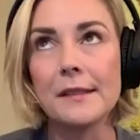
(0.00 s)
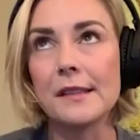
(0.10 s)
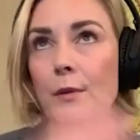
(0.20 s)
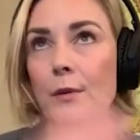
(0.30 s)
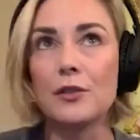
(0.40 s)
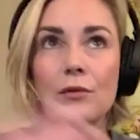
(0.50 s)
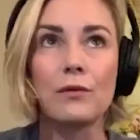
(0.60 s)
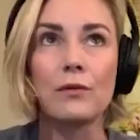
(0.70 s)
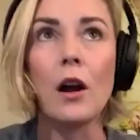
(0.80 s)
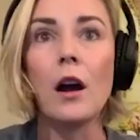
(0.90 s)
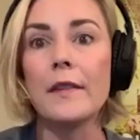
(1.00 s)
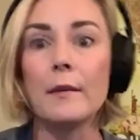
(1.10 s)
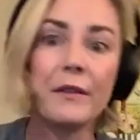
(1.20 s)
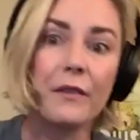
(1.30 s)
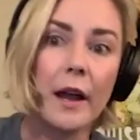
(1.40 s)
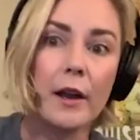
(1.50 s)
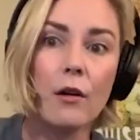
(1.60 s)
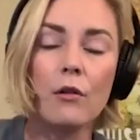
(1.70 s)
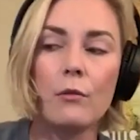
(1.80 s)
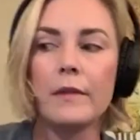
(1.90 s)
It's like we do Raw, then we fly
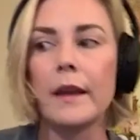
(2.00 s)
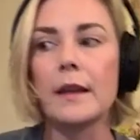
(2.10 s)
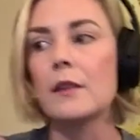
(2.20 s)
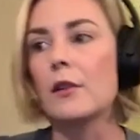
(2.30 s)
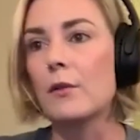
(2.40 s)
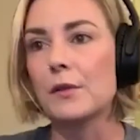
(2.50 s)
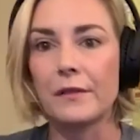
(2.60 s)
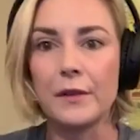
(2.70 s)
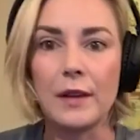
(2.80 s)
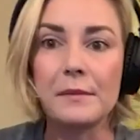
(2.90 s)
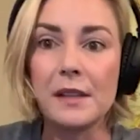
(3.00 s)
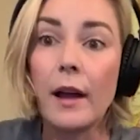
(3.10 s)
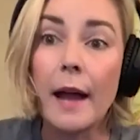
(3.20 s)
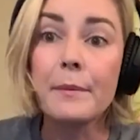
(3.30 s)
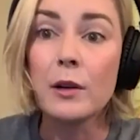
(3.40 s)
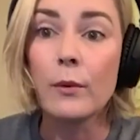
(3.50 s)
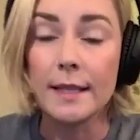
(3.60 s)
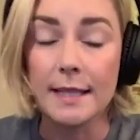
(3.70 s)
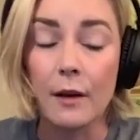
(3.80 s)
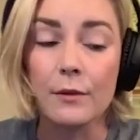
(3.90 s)
home, and there was a few times that I had been
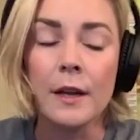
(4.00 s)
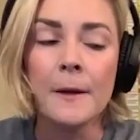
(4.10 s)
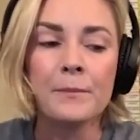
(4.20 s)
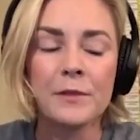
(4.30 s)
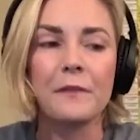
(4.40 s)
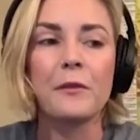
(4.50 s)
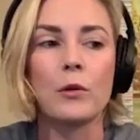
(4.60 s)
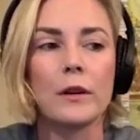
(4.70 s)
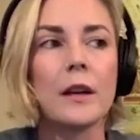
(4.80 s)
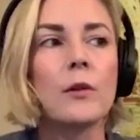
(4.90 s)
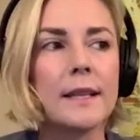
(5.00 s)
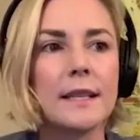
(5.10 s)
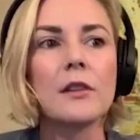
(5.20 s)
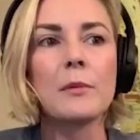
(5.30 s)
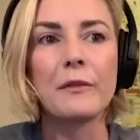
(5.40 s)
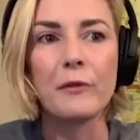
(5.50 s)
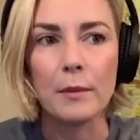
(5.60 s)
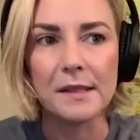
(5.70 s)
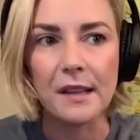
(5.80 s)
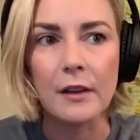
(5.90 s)
going down to Florida and going down to the
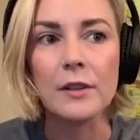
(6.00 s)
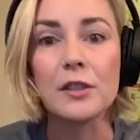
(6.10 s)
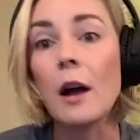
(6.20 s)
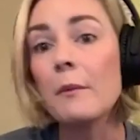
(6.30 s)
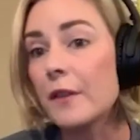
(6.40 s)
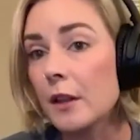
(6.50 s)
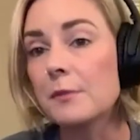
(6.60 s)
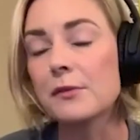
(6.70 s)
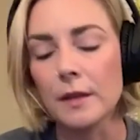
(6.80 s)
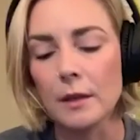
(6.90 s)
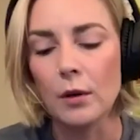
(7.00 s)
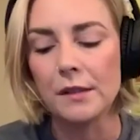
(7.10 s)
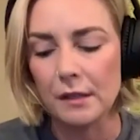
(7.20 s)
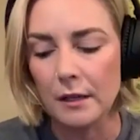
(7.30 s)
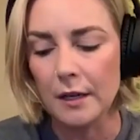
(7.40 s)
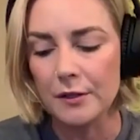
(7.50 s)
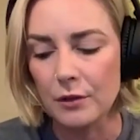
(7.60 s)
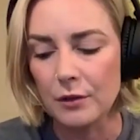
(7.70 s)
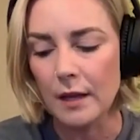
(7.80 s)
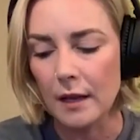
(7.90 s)
Performance Center, and Tom Phillips really was a
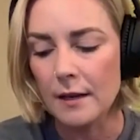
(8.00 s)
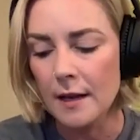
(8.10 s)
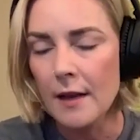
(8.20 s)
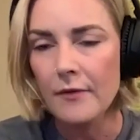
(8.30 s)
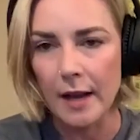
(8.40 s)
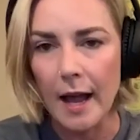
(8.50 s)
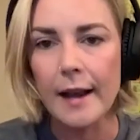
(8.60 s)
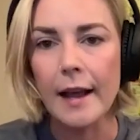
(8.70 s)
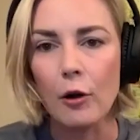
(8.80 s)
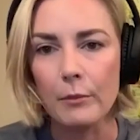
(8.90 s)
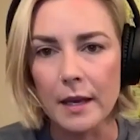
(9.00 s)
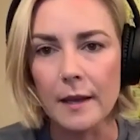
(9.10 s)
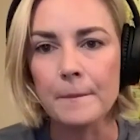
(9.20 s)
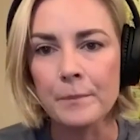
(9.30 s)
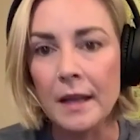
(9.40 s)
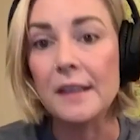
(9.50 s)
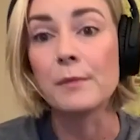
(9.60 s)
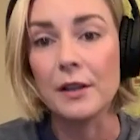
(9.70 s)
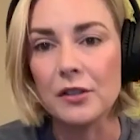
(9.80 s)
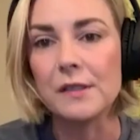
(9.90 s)
dude that had helped me as
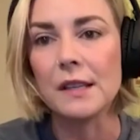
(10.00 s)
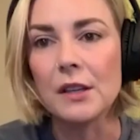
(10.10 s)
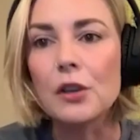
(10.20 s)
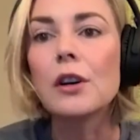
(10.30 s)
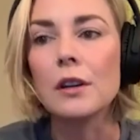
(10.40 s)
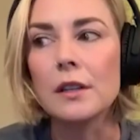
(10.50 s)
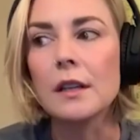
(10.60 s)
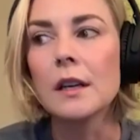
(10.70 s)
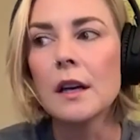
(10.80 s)
much as he could.